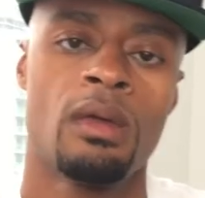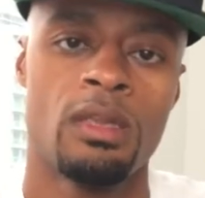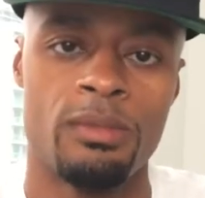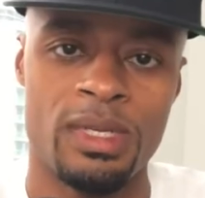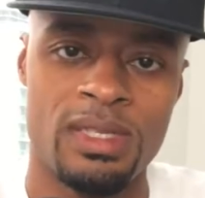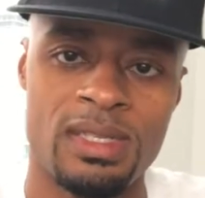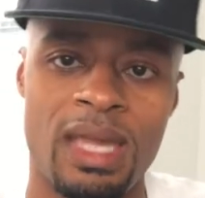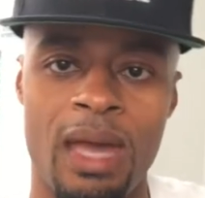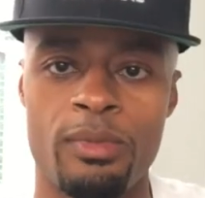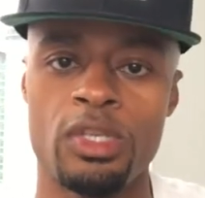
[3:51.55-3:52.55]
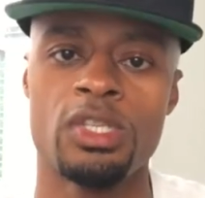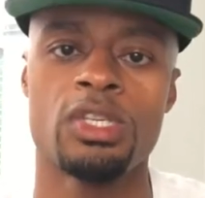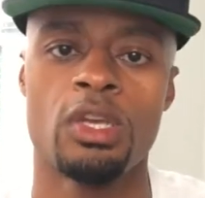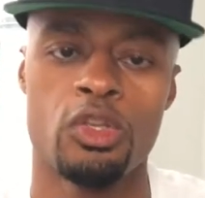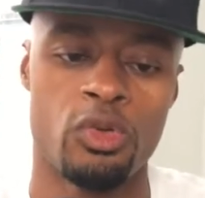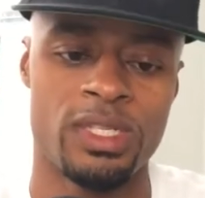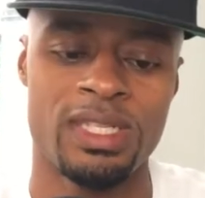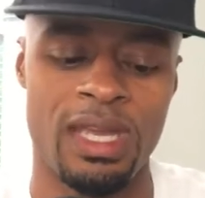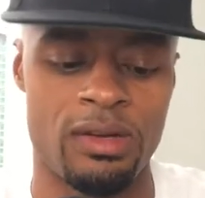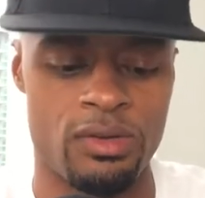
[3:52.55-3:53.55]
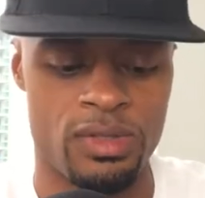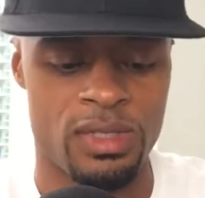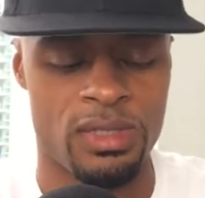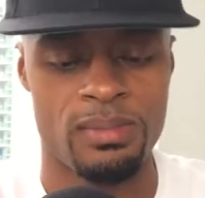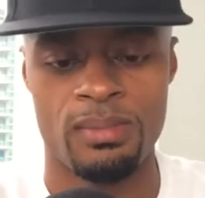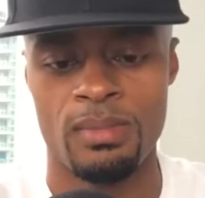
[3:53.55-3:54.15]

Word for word: you must establish your standards.